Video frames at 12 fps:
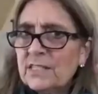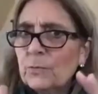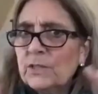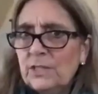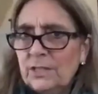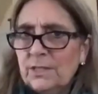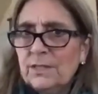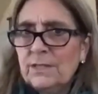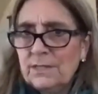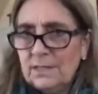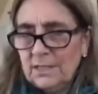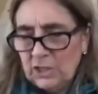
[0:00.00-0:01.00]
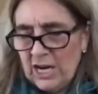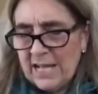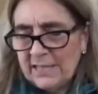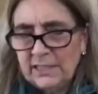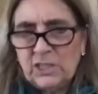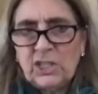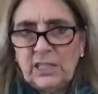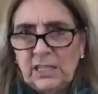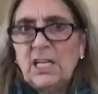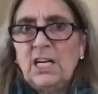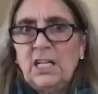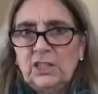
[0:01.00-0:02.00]
which is a challenge in
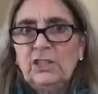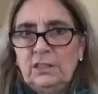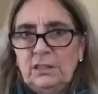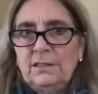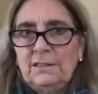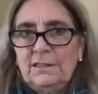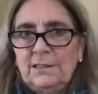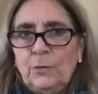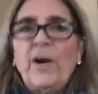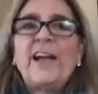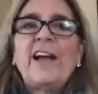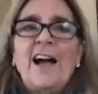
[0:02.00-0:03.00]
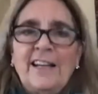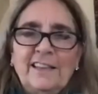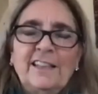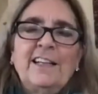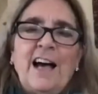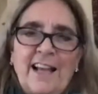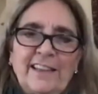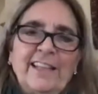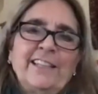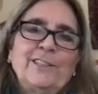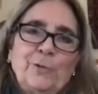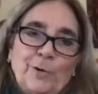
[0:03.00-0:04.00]
color. The way I
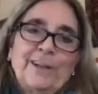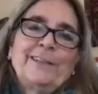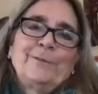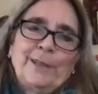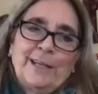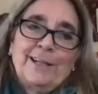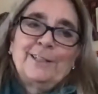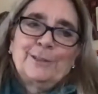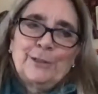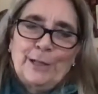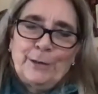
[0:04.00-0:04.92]
like to work it with color anyway.